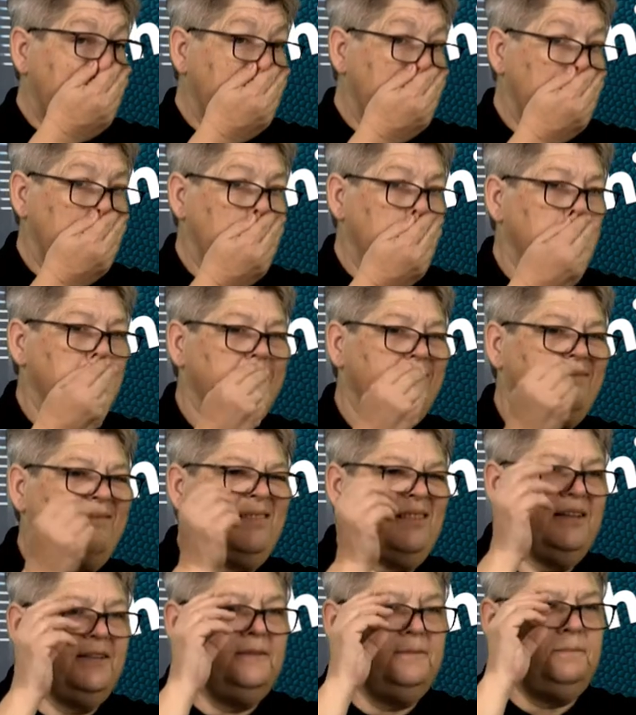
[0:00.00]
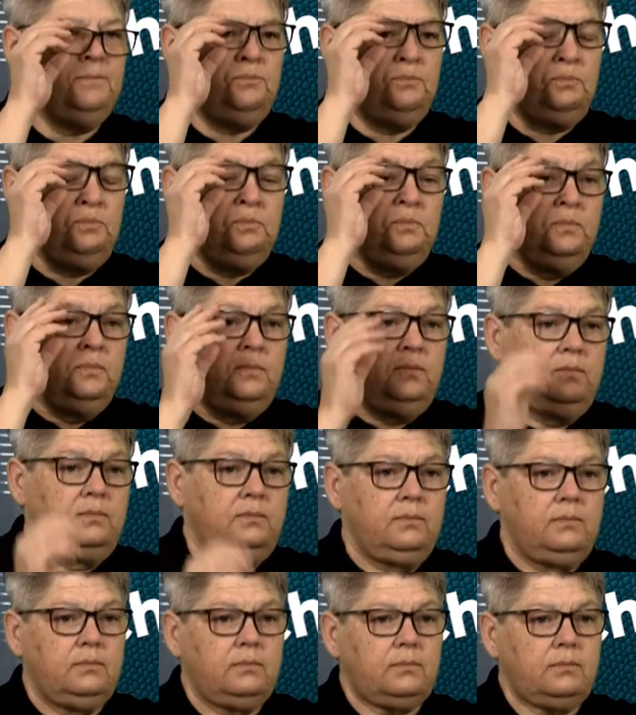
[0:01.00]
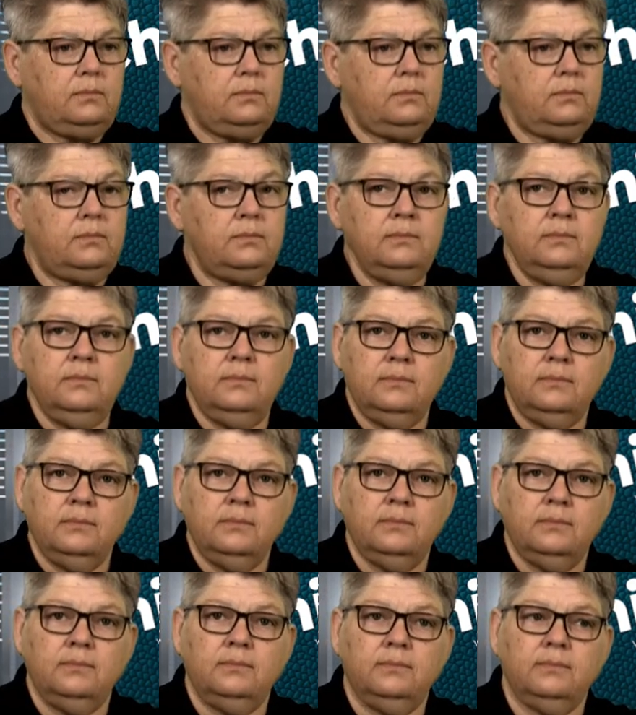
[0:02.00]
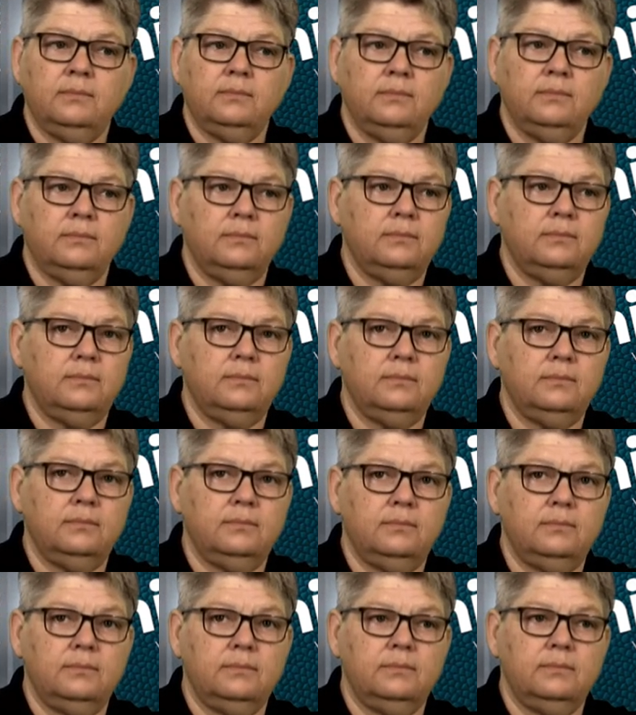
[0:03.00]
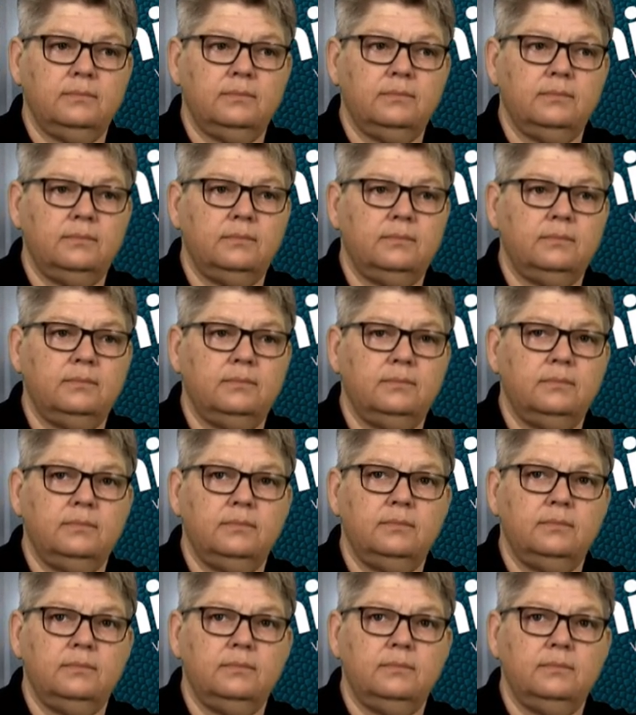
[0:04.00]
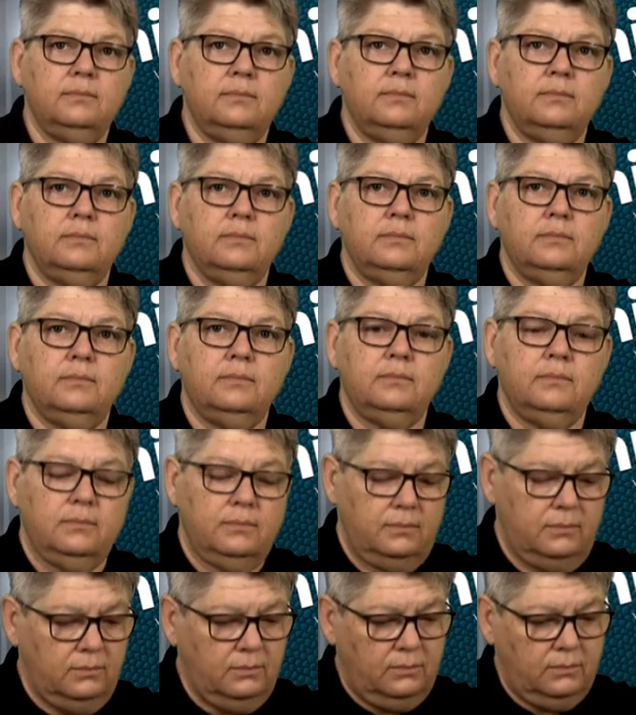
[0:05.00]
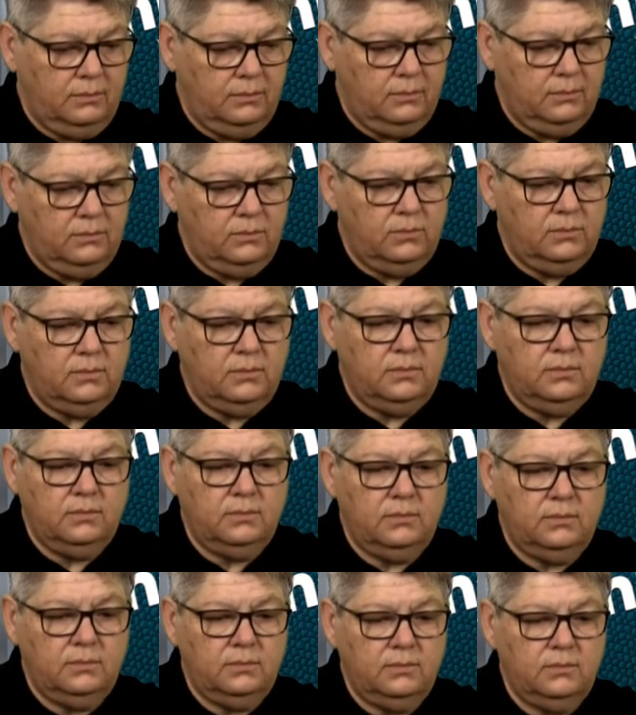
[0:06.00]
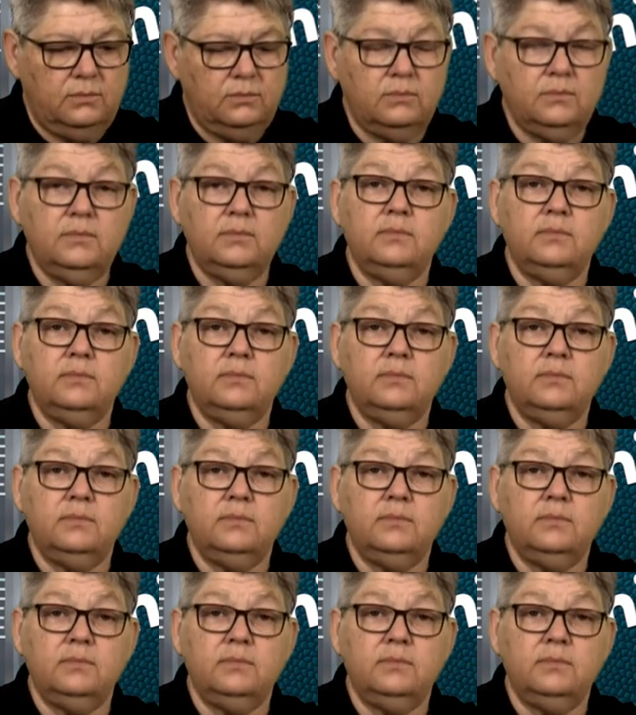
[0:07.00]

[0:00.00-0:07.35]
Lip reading: (not speaking)